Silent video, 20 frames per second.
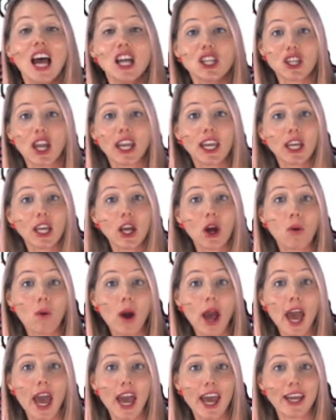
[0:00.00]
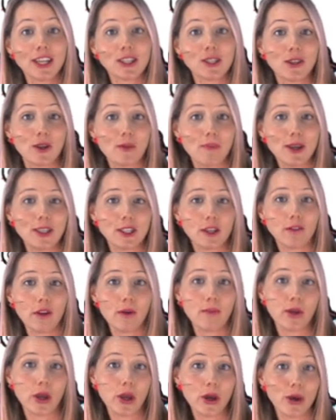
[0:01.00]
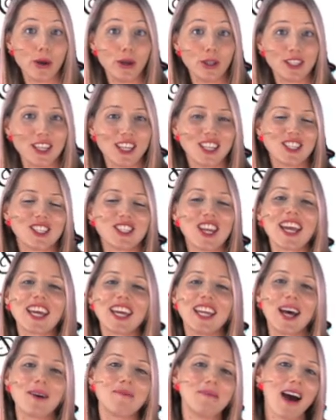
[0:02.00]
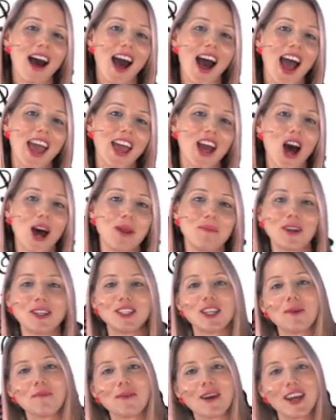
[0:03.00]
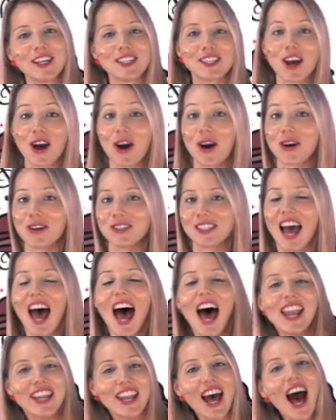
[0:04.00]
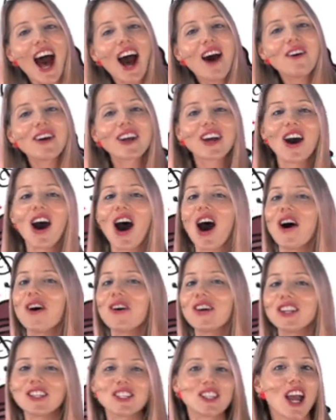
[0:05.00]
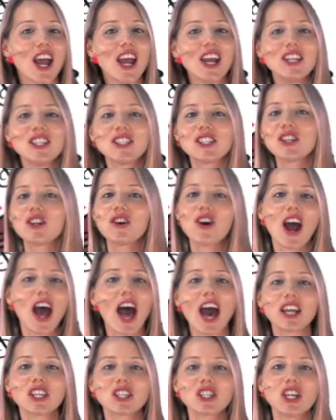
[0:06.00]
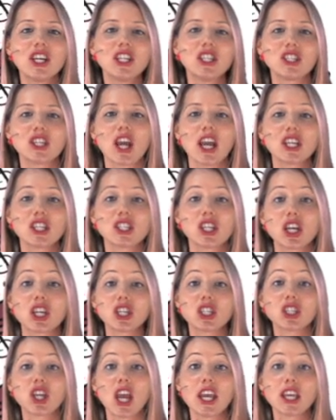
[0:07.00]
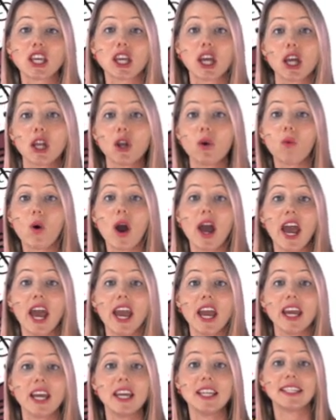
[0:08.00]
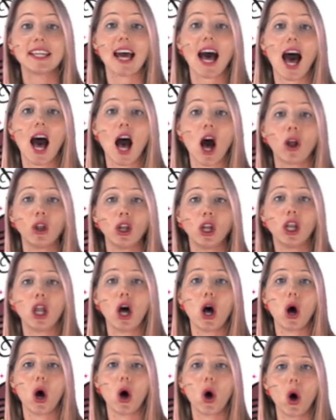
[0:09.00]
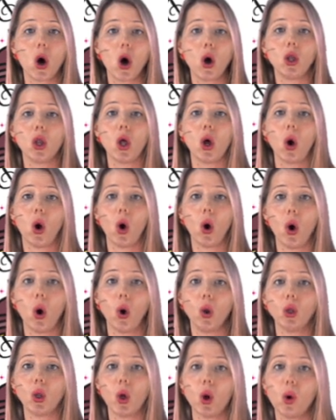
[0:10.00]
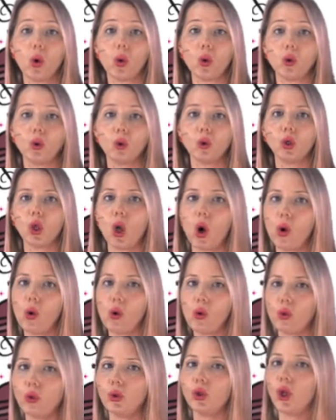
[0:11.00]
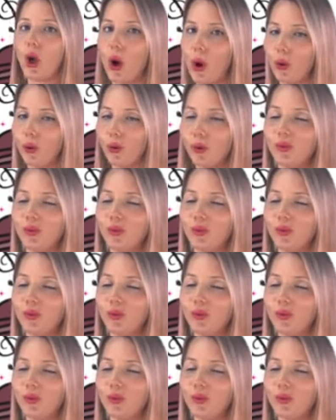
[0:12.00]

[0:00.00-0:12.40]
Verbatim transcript: Shaking away to the beat of the music, shaking up high on my tippy toes. Now we're gonna change direction. Shake, shake, shake, and way down low, low, low, low, low.